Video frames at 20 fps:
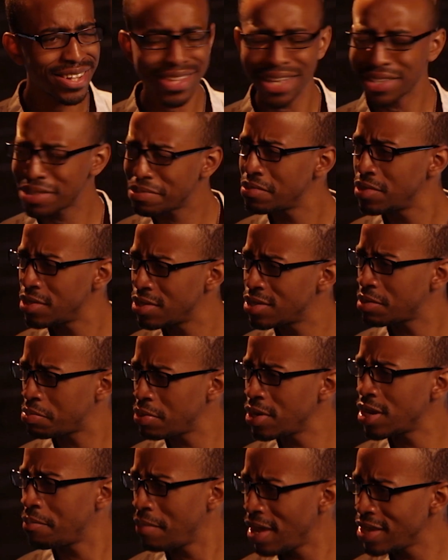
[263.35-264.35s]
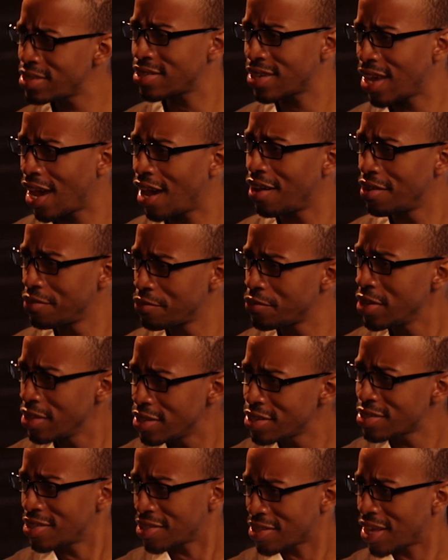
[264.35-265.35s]
it's pretty amazing how
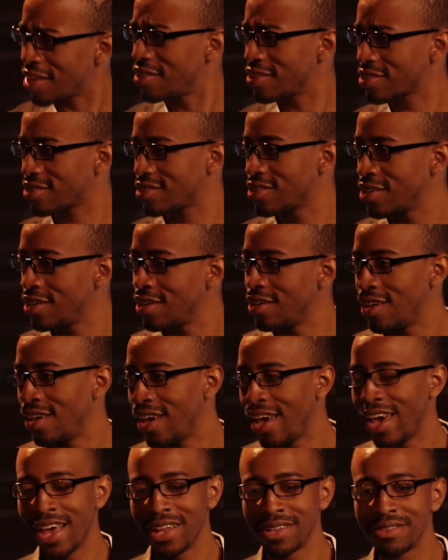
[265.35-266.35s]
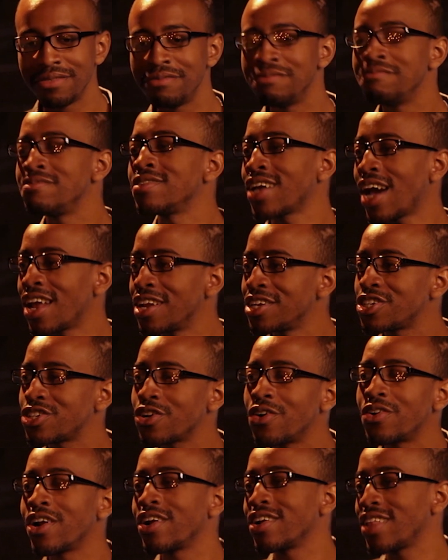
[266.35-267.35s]
realistic that looks. And kind of
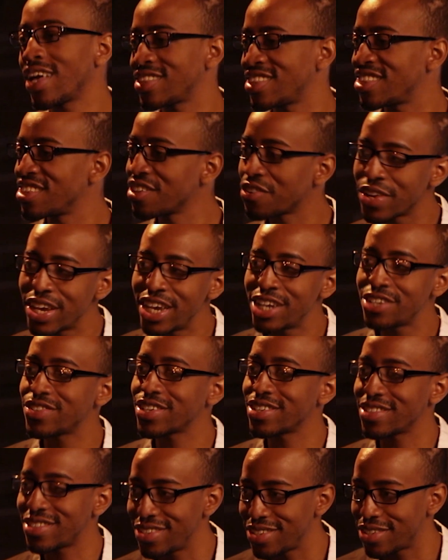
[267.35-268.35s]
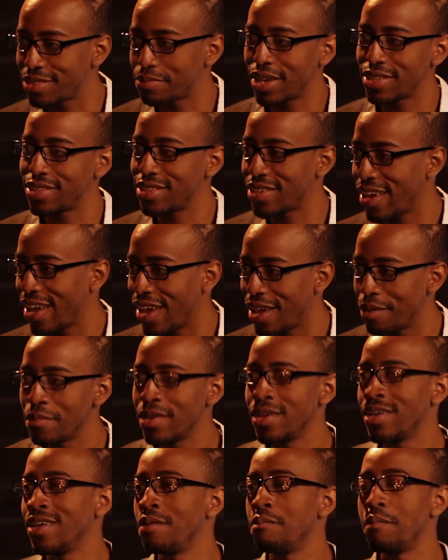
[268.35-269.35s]
showing her like the little intricacies about the game
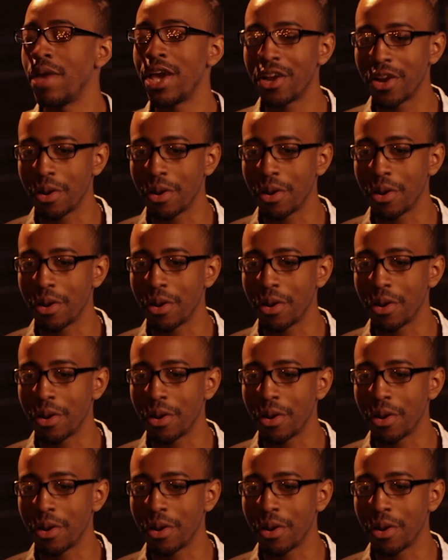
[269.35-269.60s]
made her